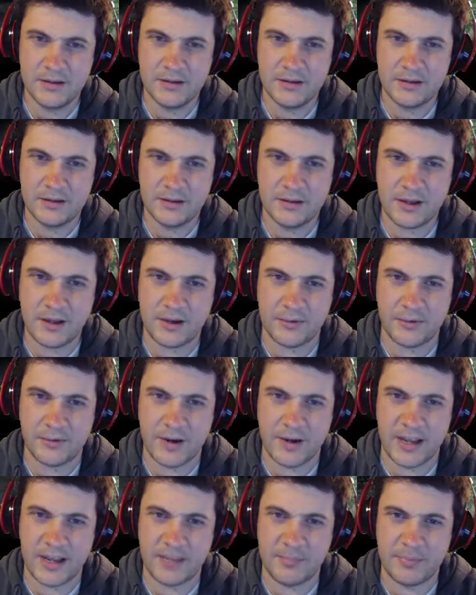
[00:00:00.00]

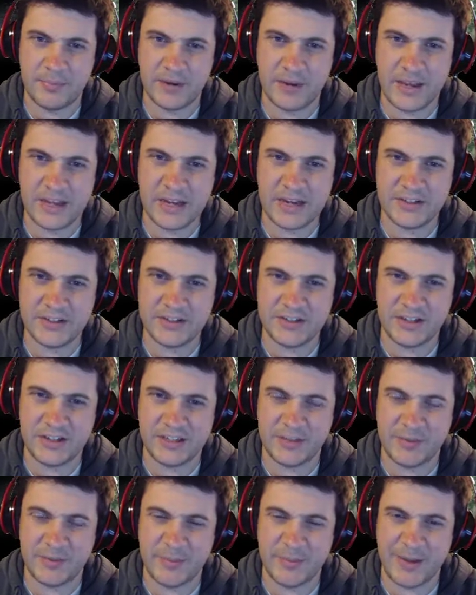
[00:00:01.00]
Alright, but I ain't telling
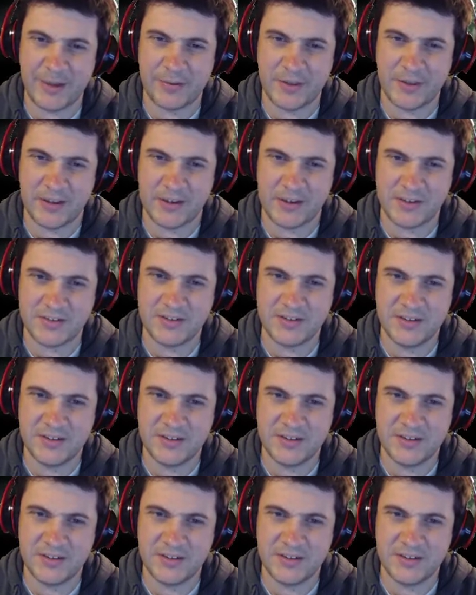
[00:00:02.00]
him about this.